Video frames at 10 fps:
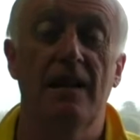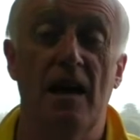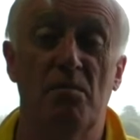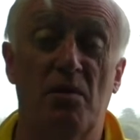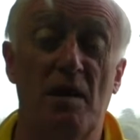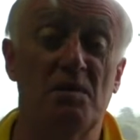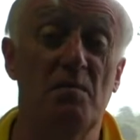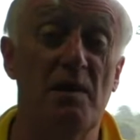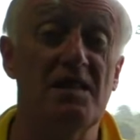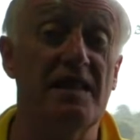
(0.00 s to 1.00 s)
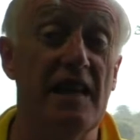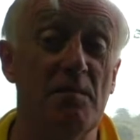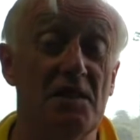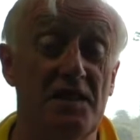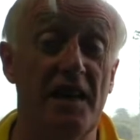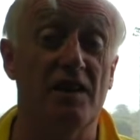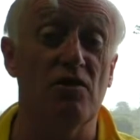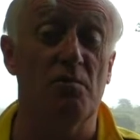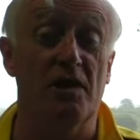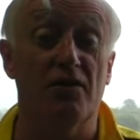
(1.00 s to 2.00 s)
and perhaps the best game of the day
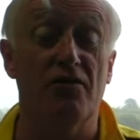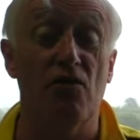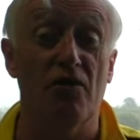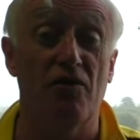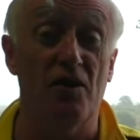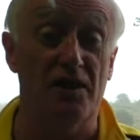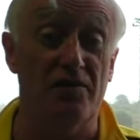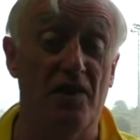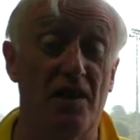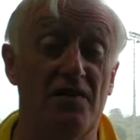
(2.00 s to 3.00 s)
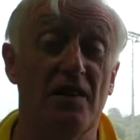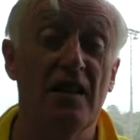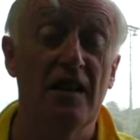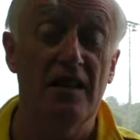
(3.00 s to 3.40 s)
could be at 4.45